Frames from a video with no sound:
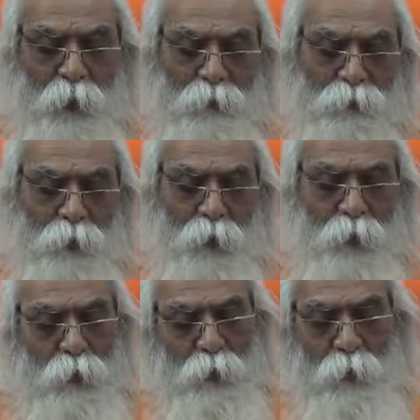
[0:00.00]
of
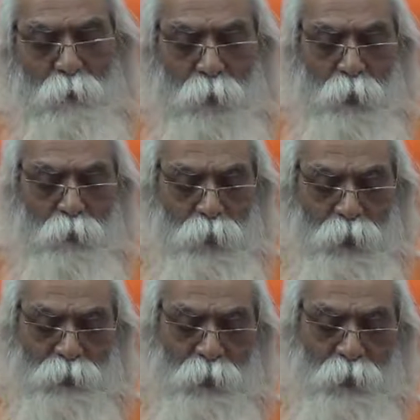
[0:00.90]
your
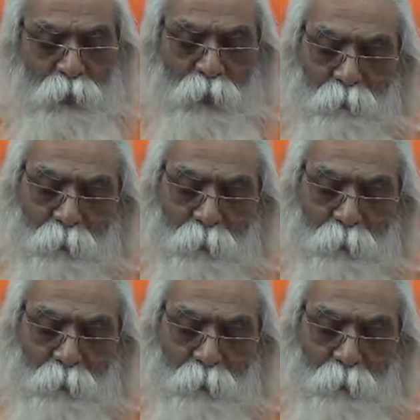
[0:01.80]
foundation in the